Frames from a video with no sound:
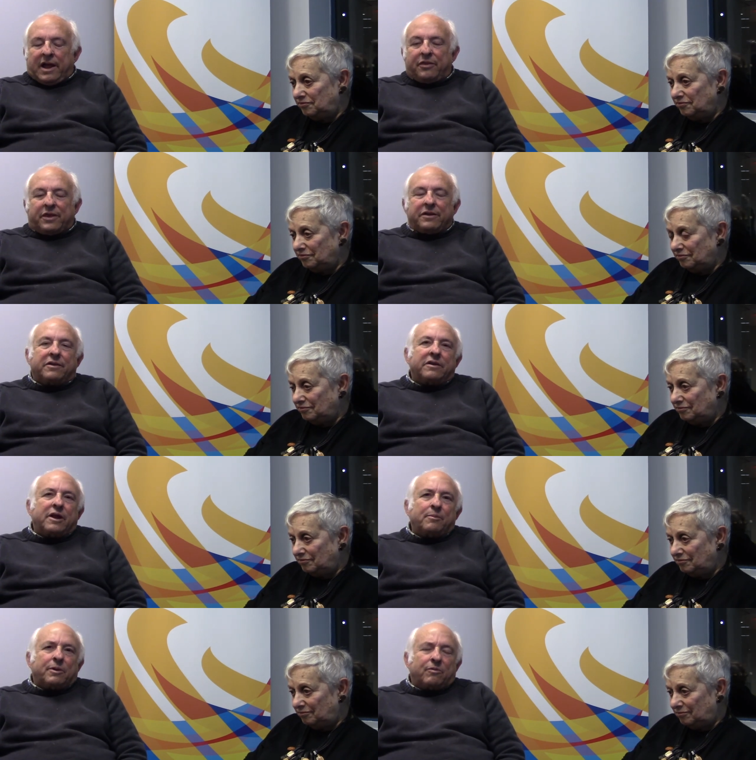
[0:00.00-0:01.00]
Speaker 1: I think the
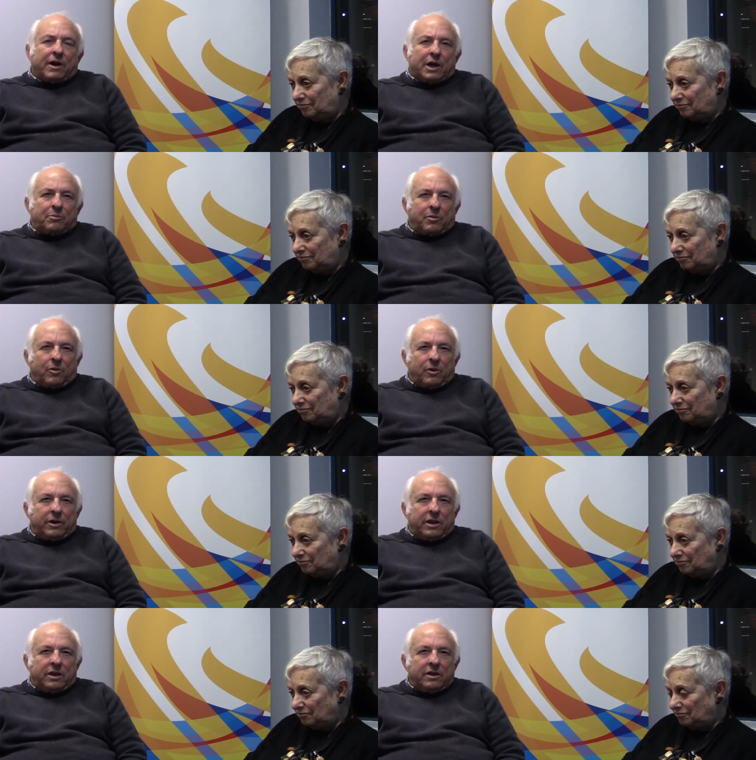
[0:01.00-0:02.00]
Democratic
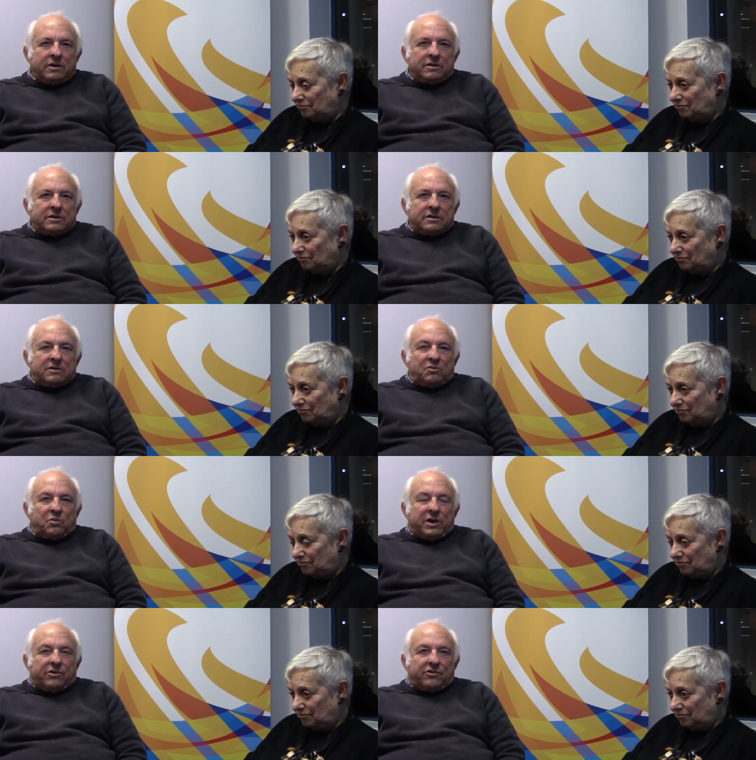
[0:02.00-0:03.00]
Party,
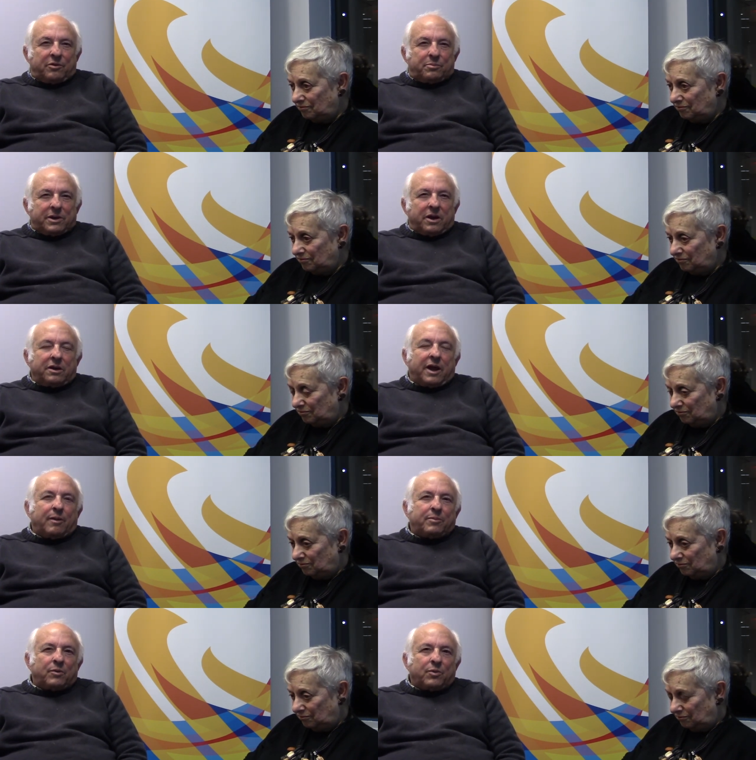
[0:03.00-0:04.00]
which had been
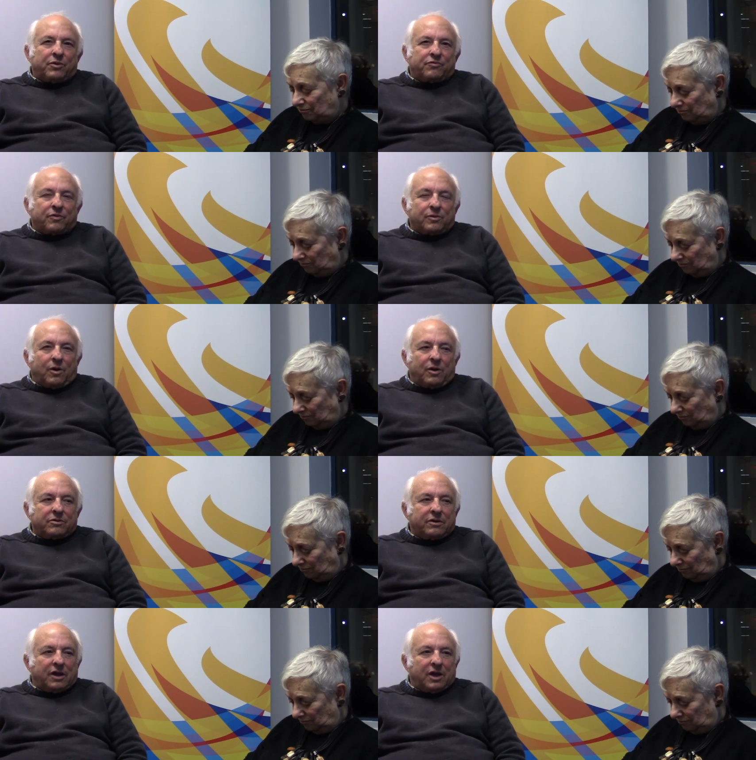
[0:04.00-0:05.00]
unhappy with for a
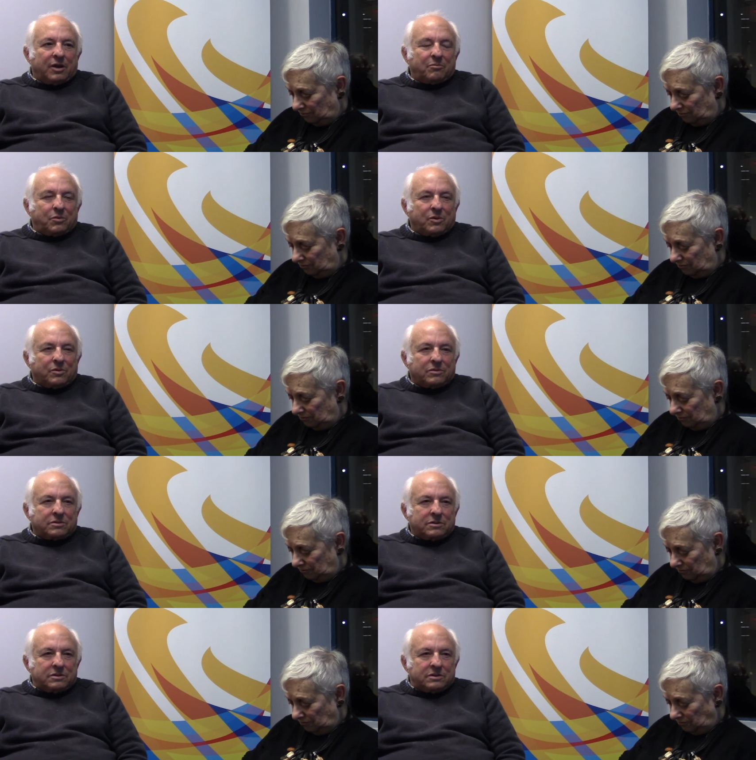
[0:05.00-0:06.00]
long time,
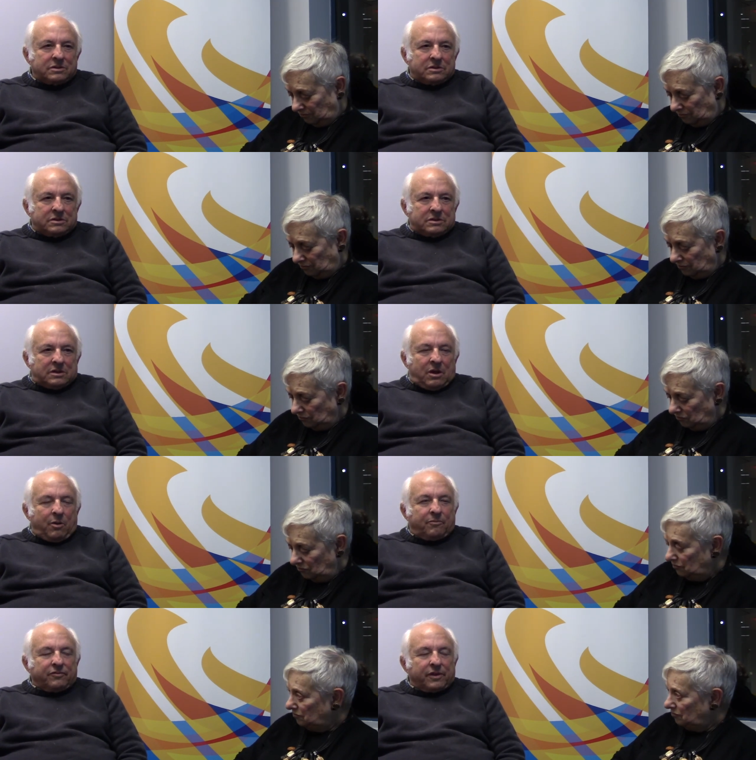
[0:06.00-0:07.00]
will
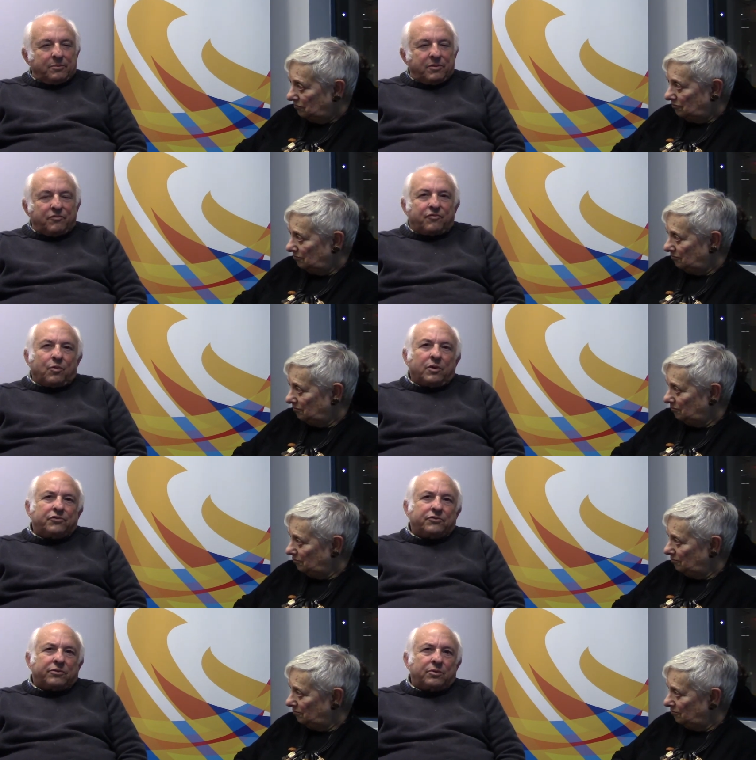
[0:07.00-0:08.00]
hopefully be
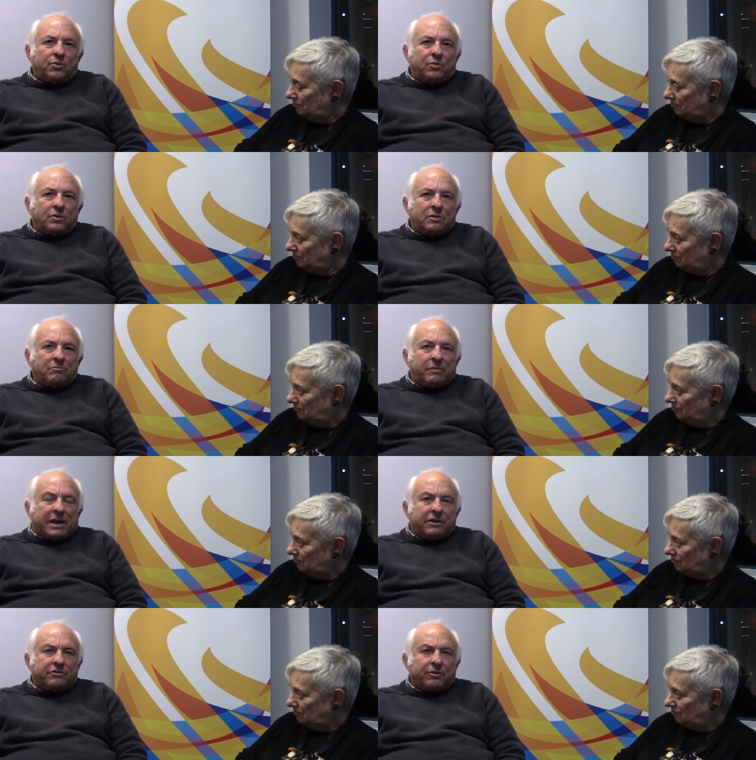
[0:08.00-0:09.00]
forced to
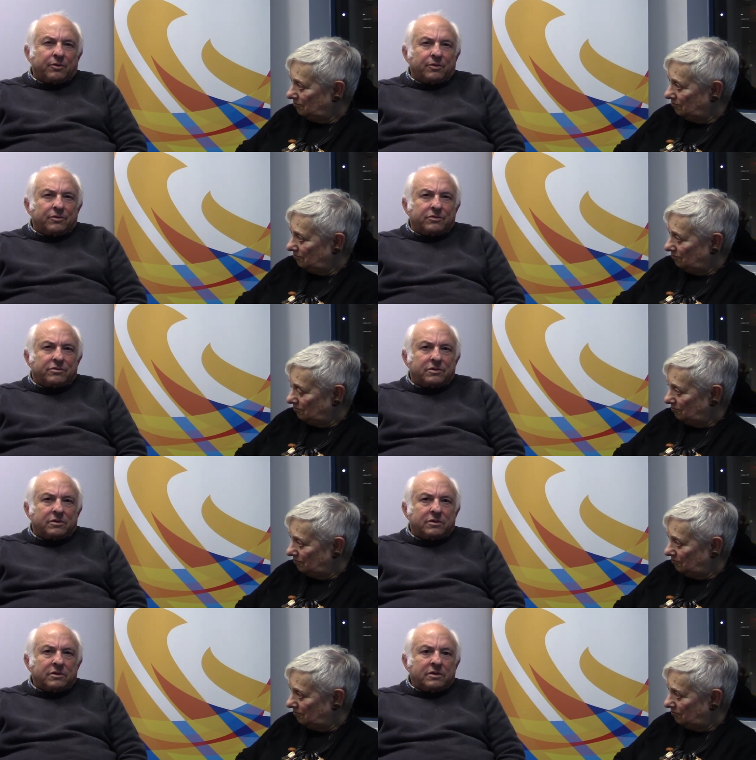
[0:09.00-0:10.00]
make a turn
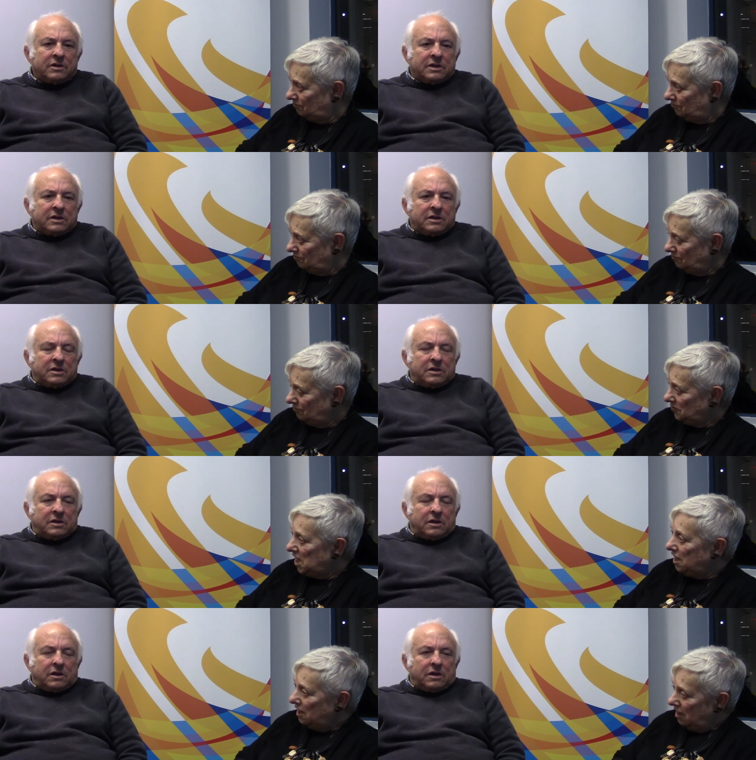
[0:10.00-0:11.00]
to
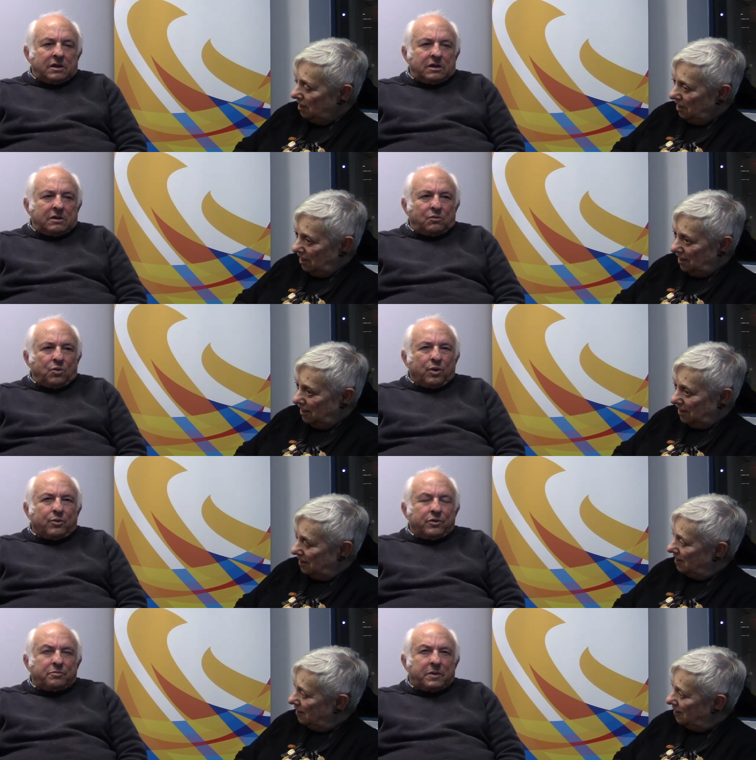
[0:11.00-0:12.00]
uh,
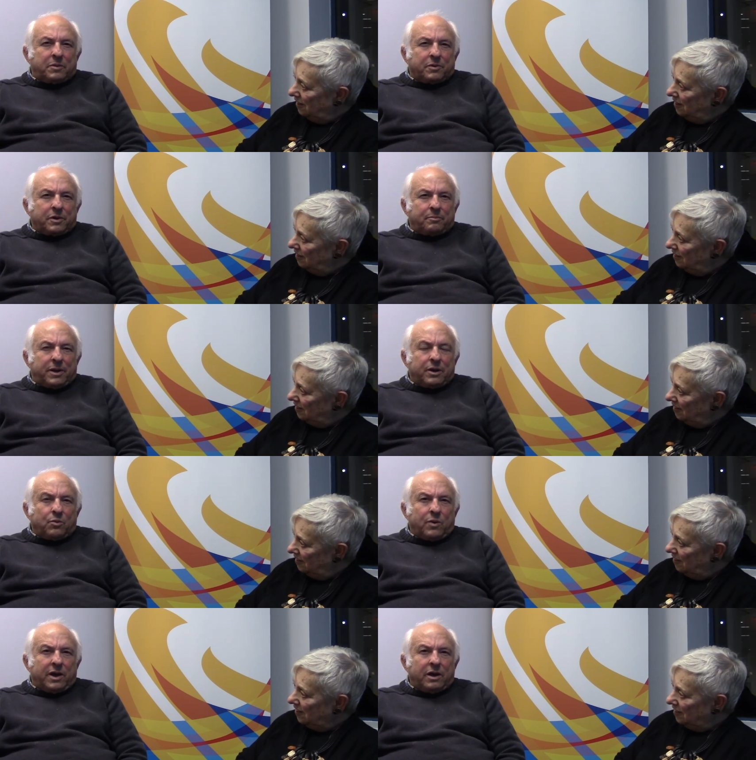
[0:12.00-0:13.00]
work with people in a
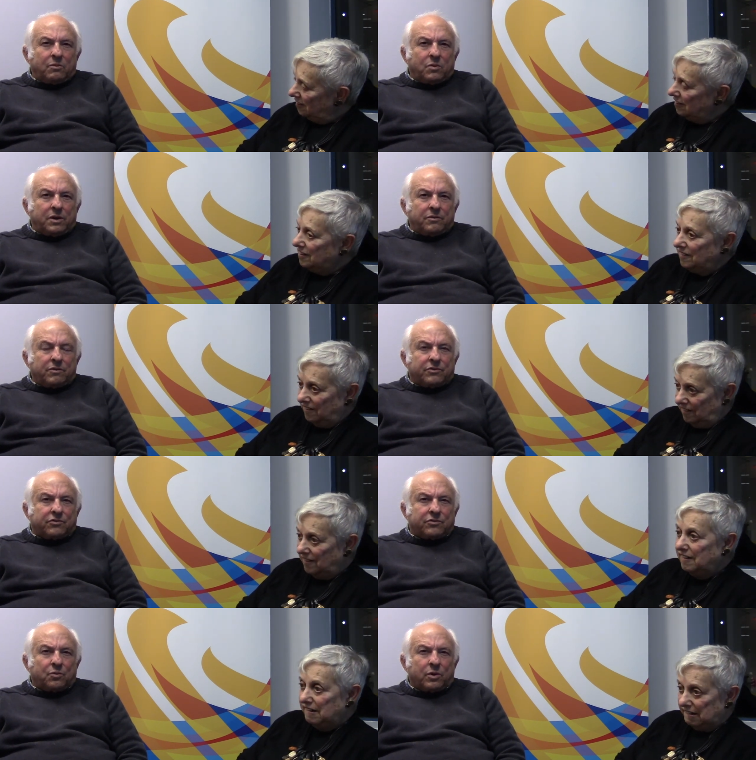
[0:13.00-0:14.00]
better way, whether
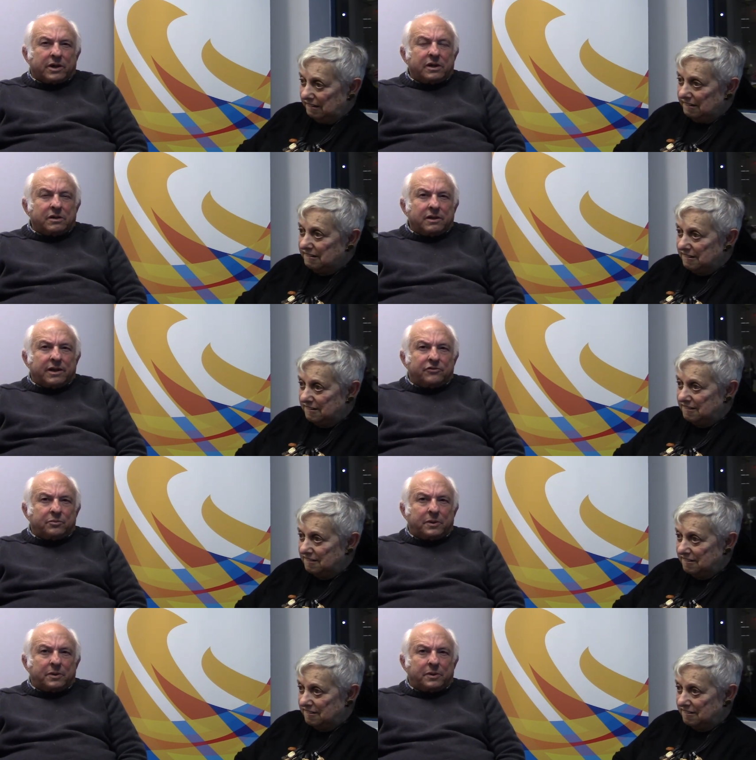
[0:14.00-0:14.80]
it's working class